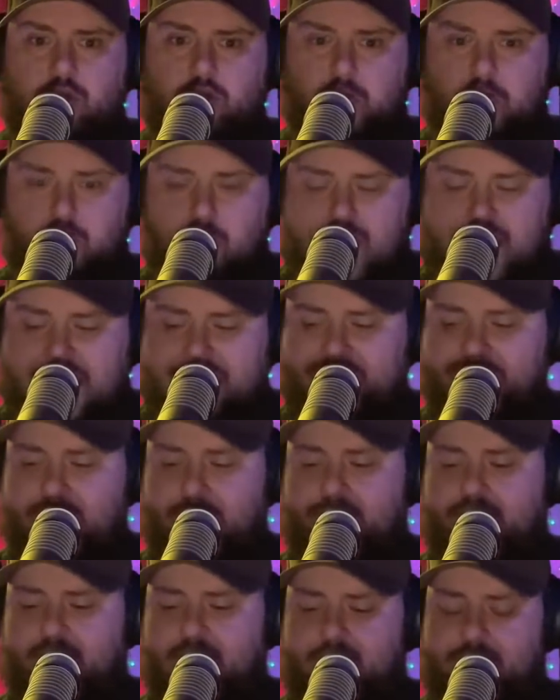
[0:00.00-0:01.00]
You have
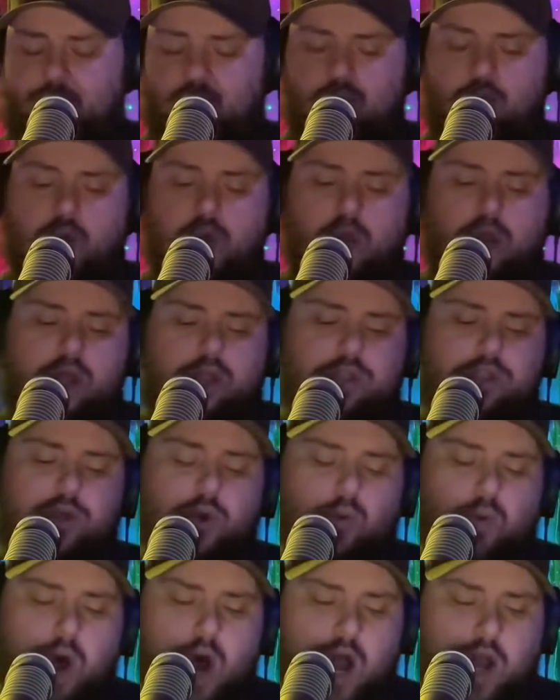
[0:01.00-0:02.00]
to be able
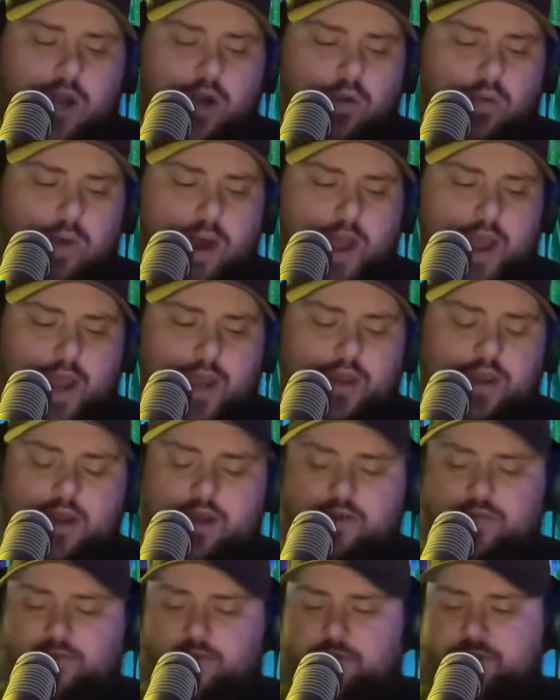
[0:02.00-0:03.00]
to walk away
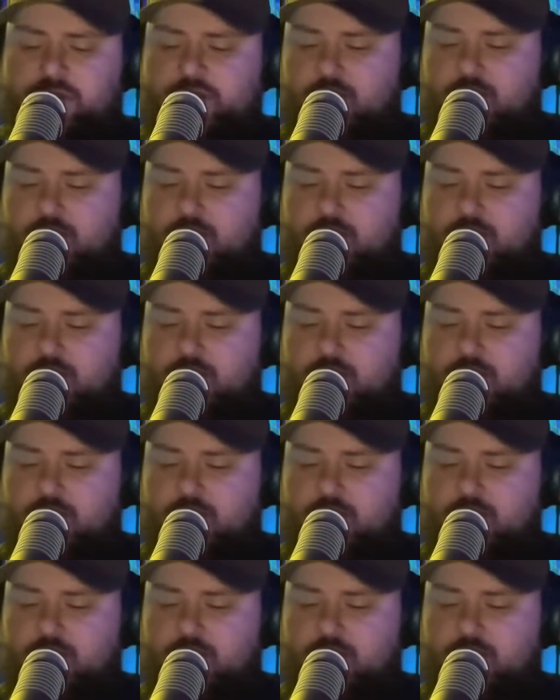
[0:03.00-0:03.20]
from